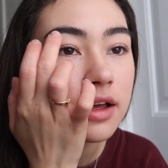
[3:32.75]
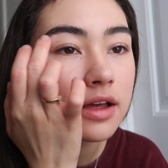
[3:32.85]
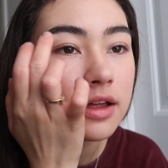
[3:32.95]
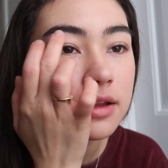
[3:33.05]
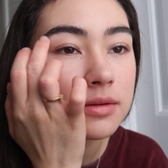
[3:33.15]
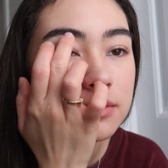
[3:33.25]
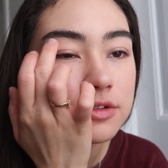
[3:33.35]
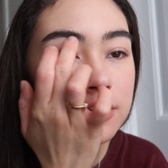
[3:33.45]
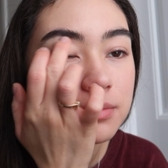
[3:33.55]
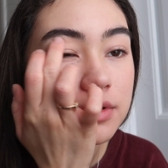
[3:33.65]
and
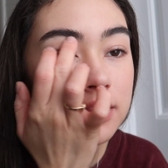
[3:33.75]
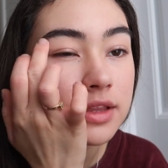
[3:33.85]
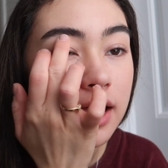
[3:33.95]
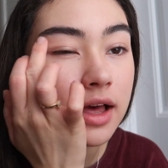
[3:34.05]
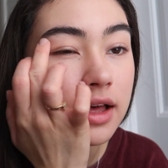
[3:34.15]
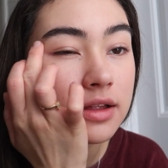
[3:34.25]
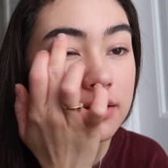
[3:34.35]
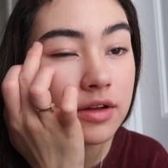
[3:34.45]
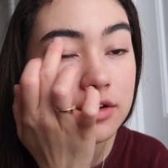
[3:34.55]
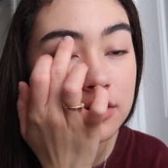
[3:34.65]
just put that
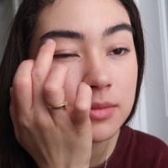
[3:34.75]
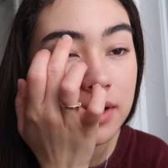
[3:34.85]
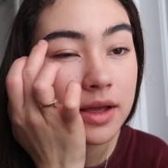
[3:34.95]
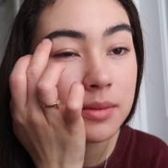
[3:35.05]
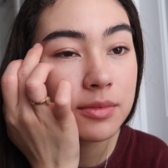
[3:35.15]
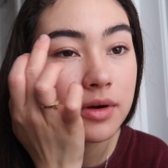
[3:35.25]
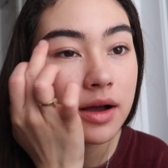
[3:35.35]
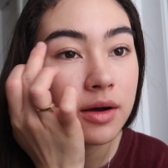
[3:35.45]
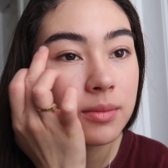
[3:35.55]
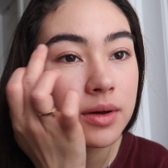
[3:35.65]
under my
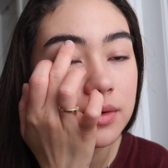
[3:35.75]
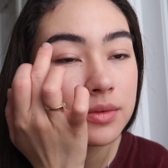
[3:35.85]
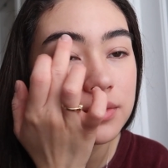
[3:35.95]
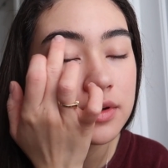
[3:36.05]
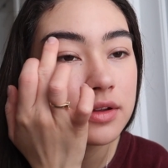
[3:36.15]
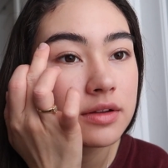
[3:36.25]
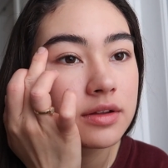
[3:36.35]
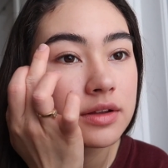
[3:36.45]
brow bone.